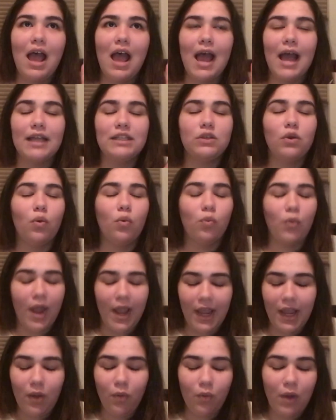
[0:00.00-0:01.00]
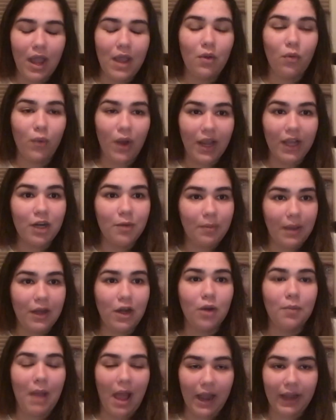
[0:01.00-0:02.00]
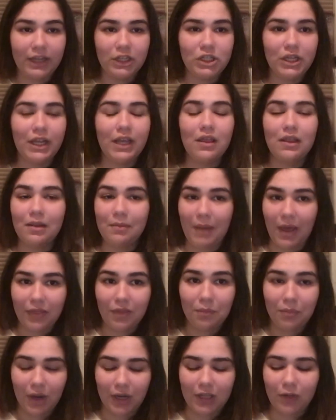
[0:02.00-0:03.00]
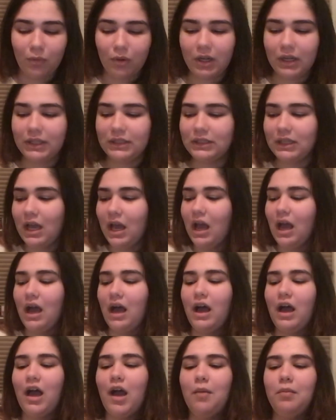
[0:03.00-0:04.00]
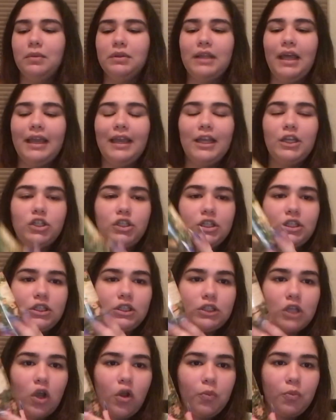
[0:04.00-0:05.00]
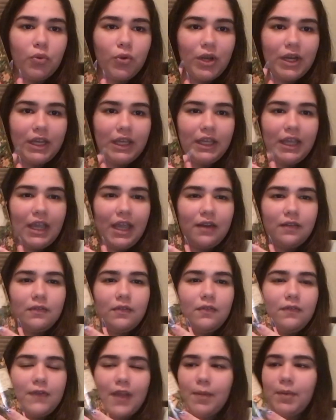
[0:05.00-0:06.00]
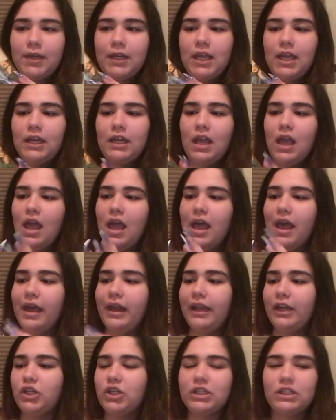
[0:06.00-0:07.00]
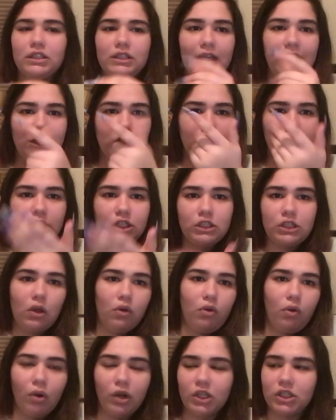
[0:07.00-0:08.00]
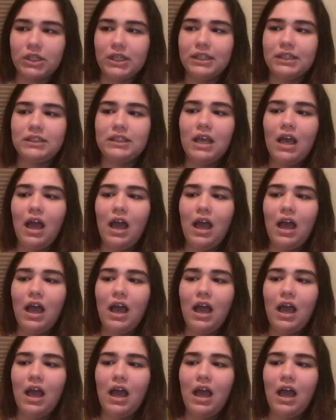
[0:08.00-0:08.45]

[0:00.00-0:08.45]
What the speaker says: has way, way, way better packaging than Bath and Body Works. Like, it's just so pretty and feminine, and it's just so gorgeous.